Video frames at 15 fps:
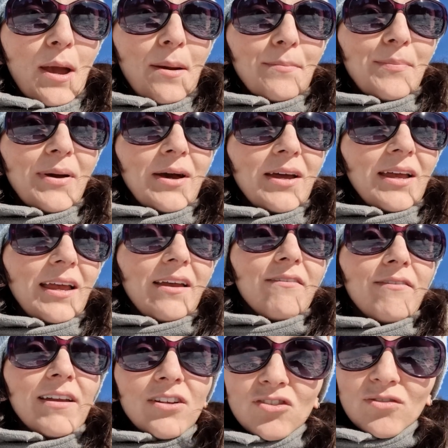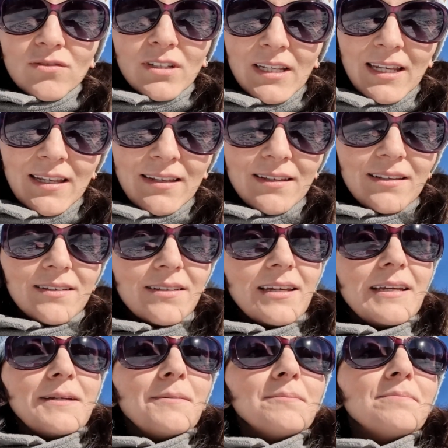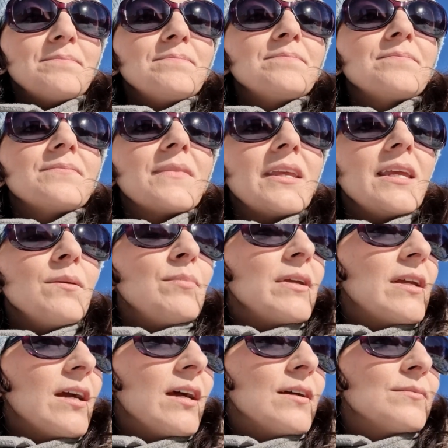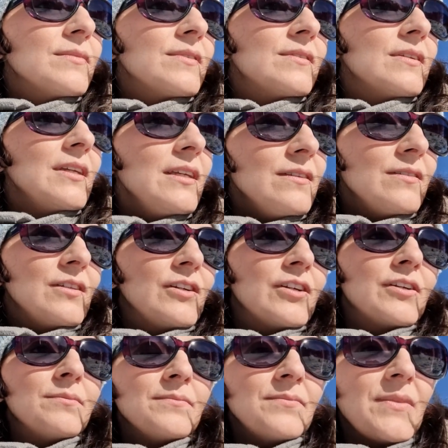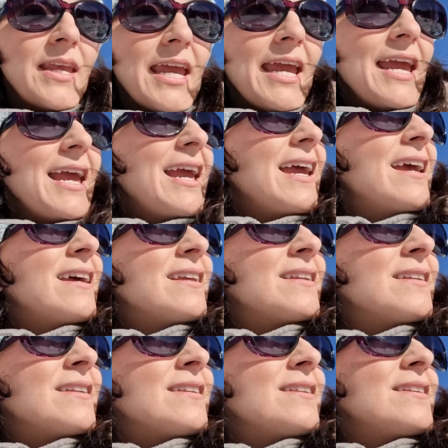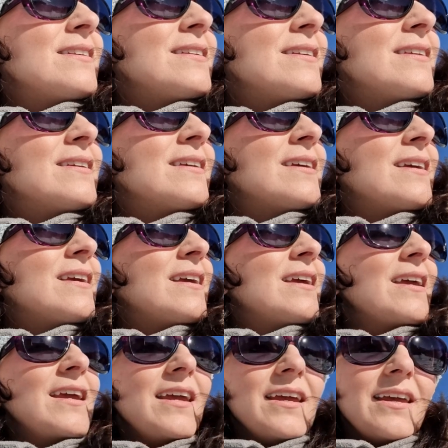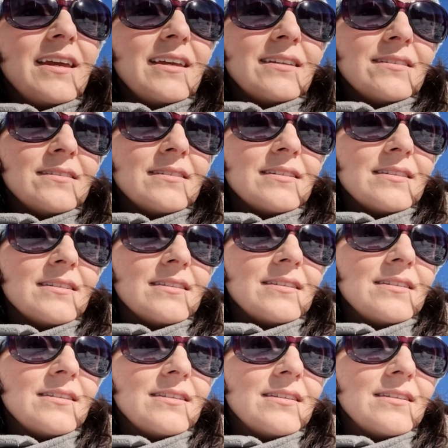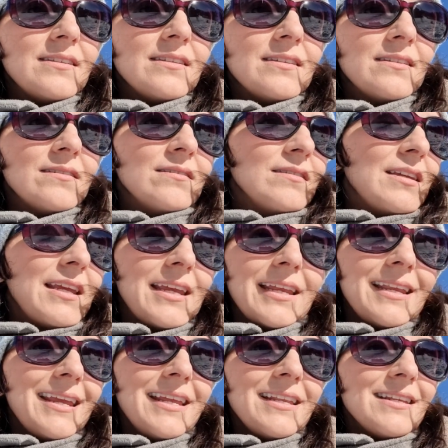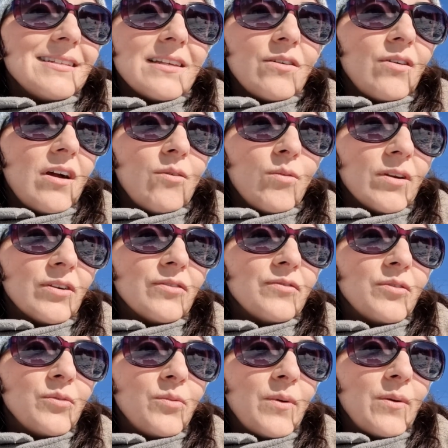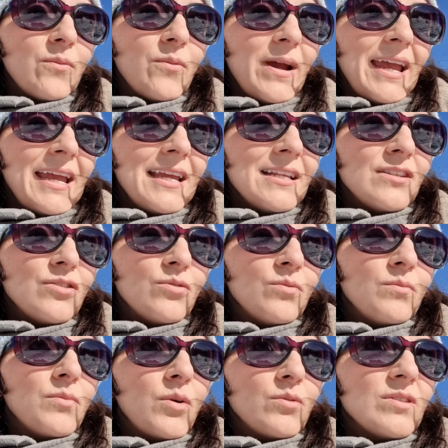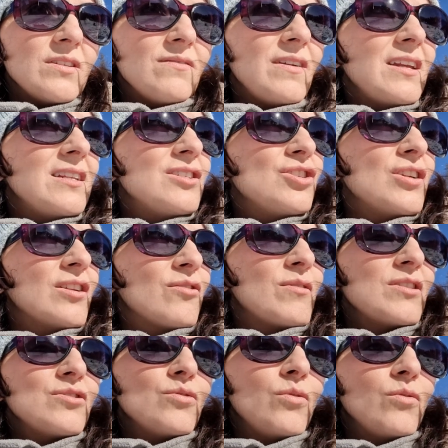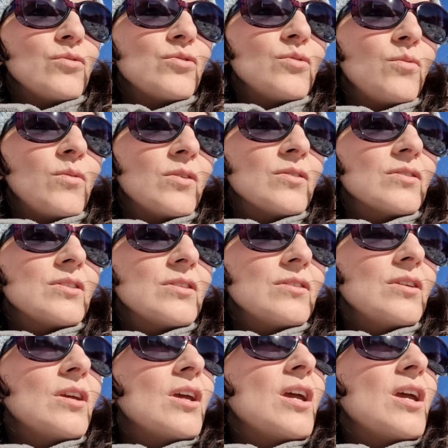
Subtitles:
But eventually it becomes easier, and it is a wonderful way to motivate children to also want